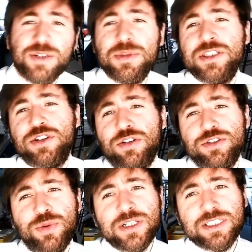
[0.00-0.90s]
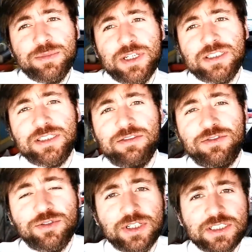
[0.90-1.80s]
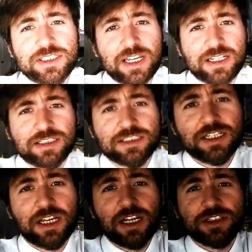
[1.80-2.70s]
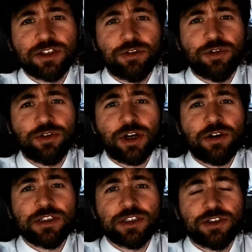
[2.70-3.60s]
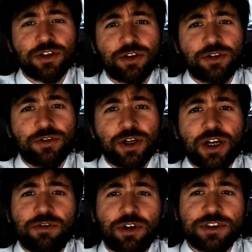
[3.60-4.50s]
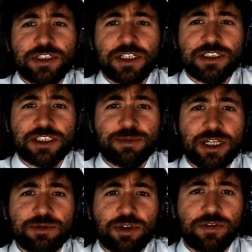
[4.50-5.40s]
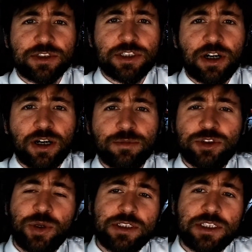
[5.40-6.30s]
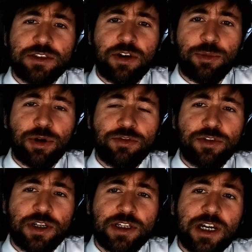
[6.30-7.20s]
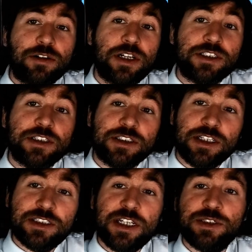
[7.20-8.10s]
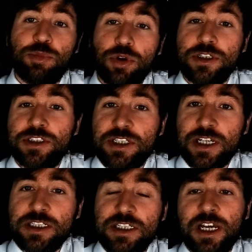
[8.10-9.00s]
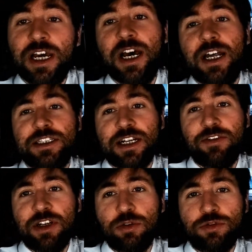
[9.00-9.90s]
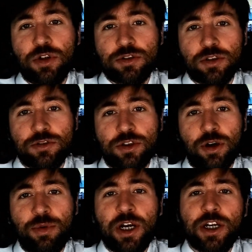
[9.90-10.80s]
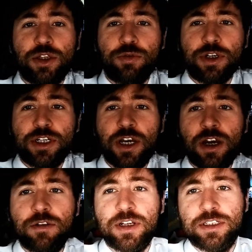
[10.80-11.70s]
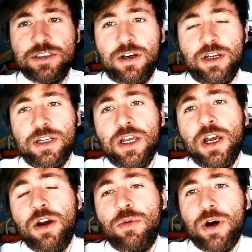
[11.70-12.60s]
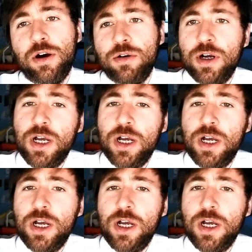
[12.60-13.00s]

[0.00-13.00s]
something's gone 20 meters in 3 seconds. So you're going to do velocity is displacement over time, 20 divided by 3. The calculator's going to say 6.6, and it's going to have a little dot on top, the recurring sign. Well,